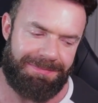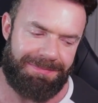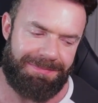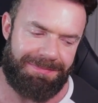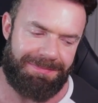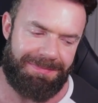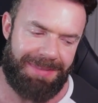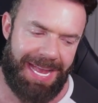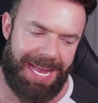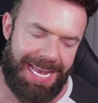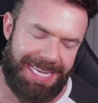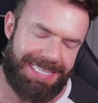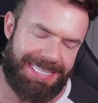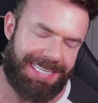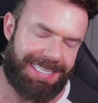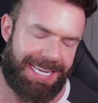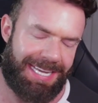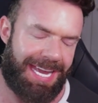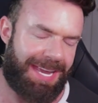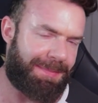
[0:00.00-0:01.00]
as a
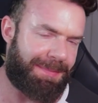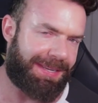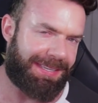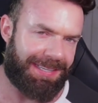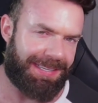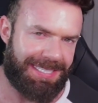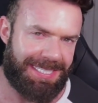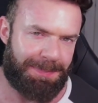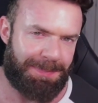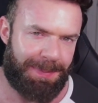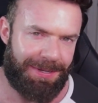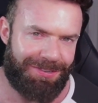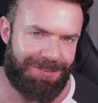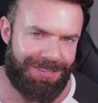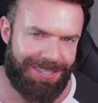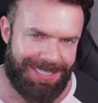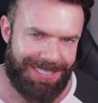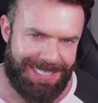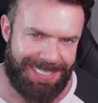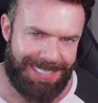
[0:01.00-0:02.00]
gaming
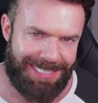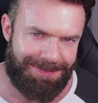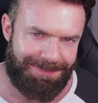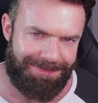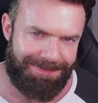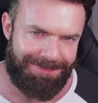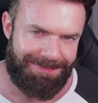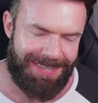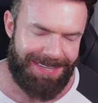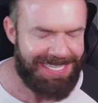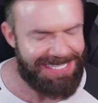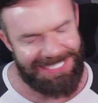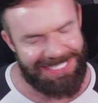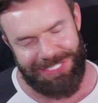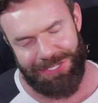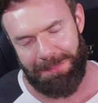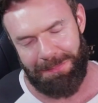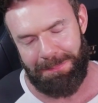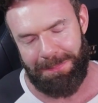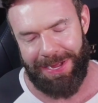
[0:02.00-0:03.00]
experience, it's
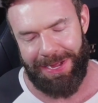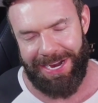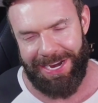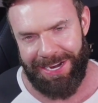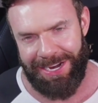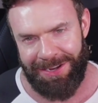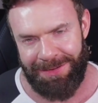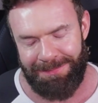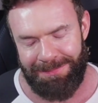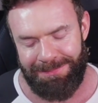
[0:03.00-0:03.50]
subpar,